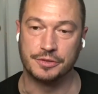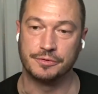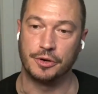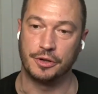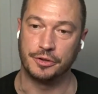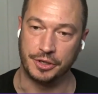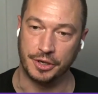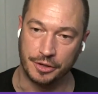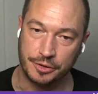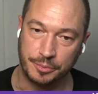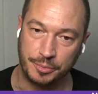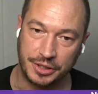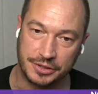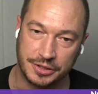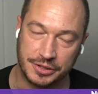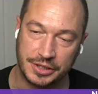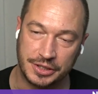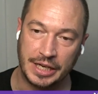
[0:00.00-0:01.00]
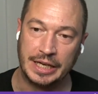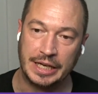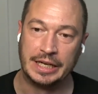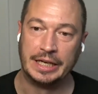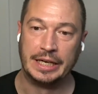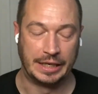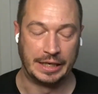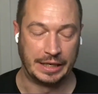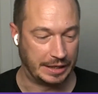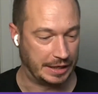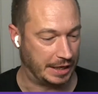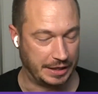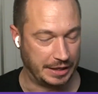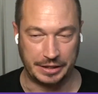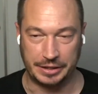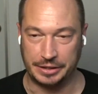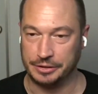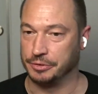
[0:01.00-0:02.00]
of all the other pieces,
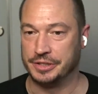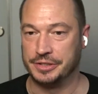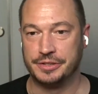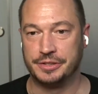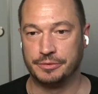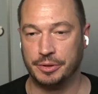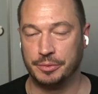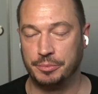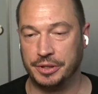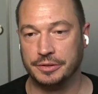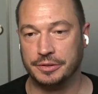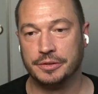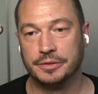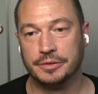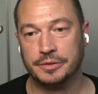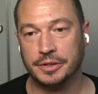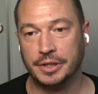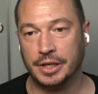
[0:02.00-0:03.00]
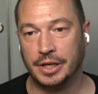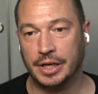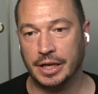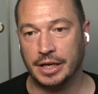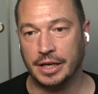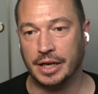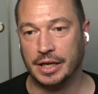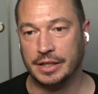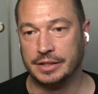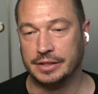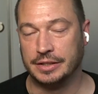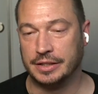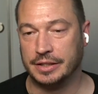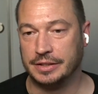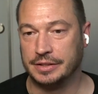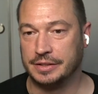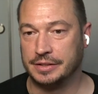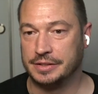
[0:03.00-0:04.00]
and rinse and repeat. And
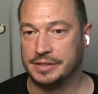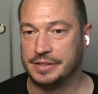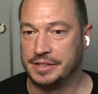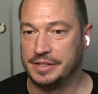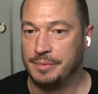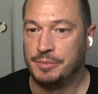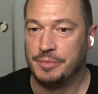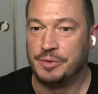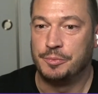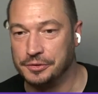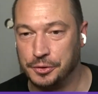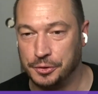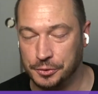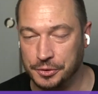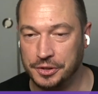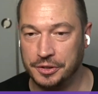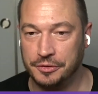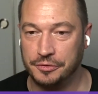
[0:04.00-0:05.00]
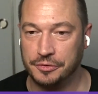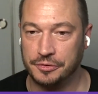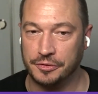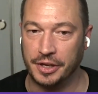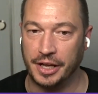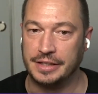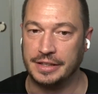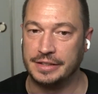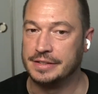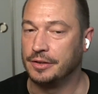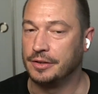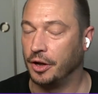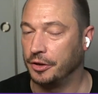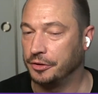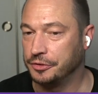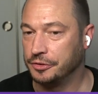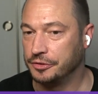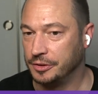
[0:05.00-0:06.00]
it seems intuitive, and it
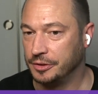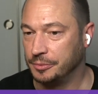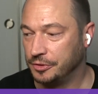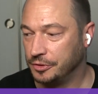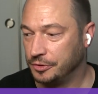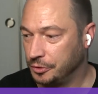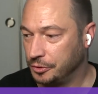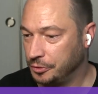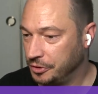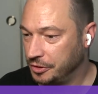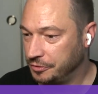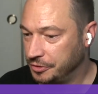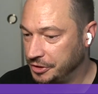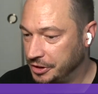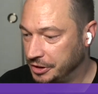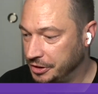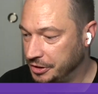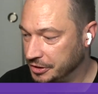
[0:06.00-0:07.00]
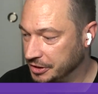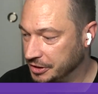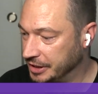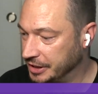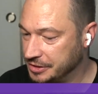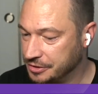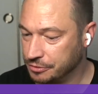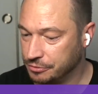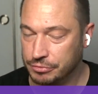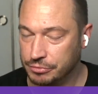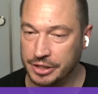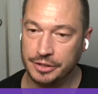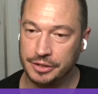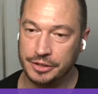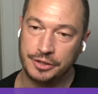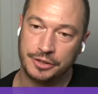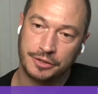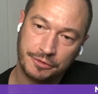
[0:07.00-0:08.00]
also seems intuitively clear that that's a
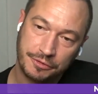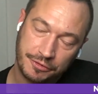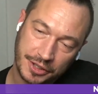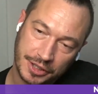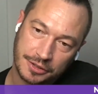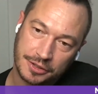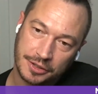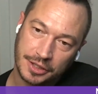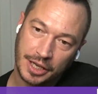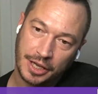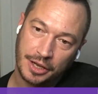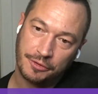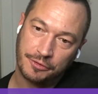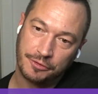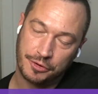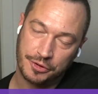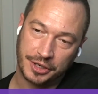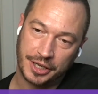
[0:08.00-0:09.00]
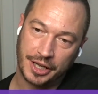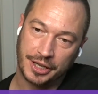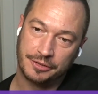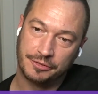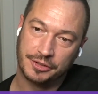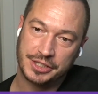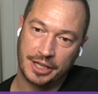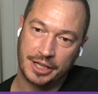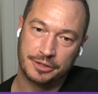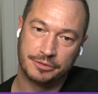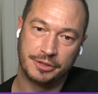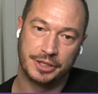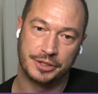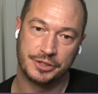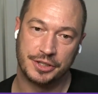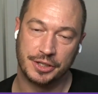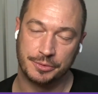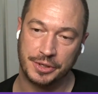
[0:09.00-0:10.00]
really good fit for the kind of
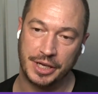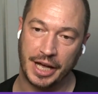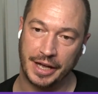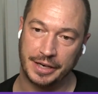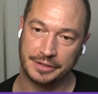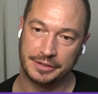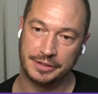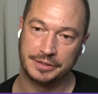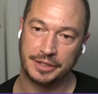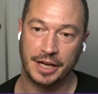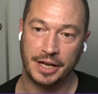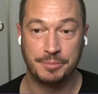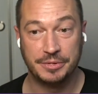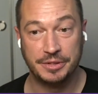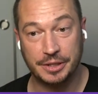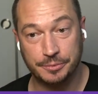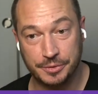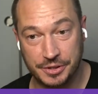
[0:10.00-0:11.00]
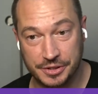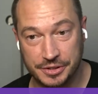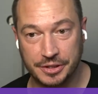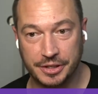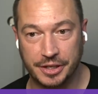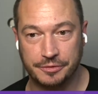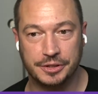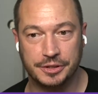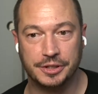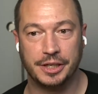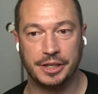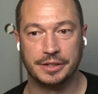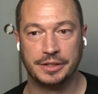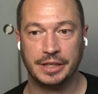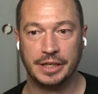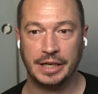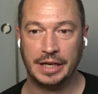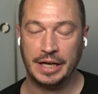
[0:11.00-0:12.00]
accelerators that we had at the time and that we still have today.
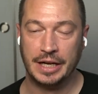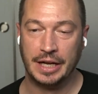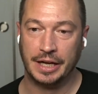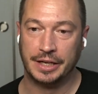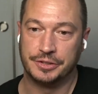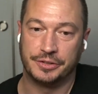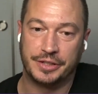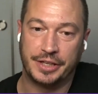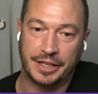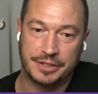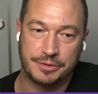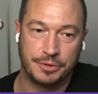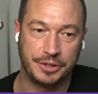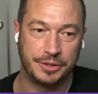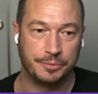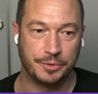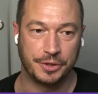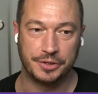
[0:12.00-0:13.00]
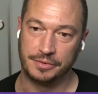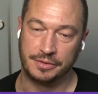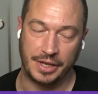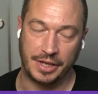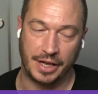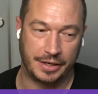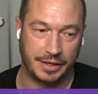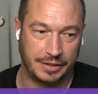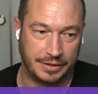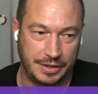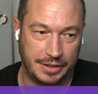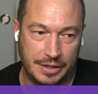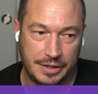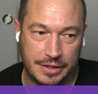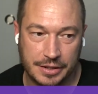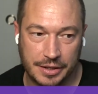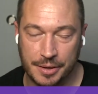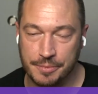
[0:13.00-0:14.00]
And so that's really where that
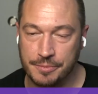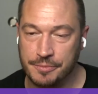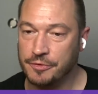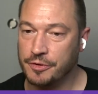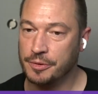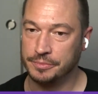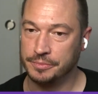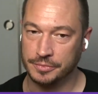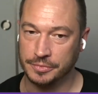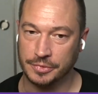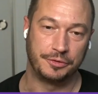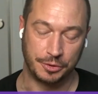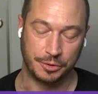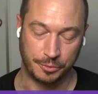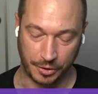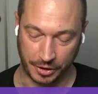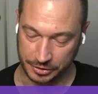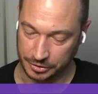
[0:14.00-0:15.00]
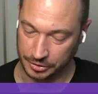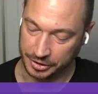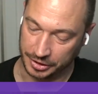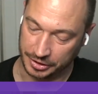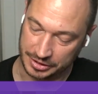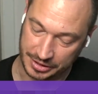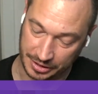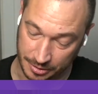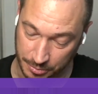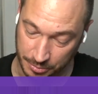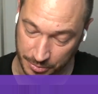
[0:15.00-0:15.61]
idea came from. And if you want to look at, say, the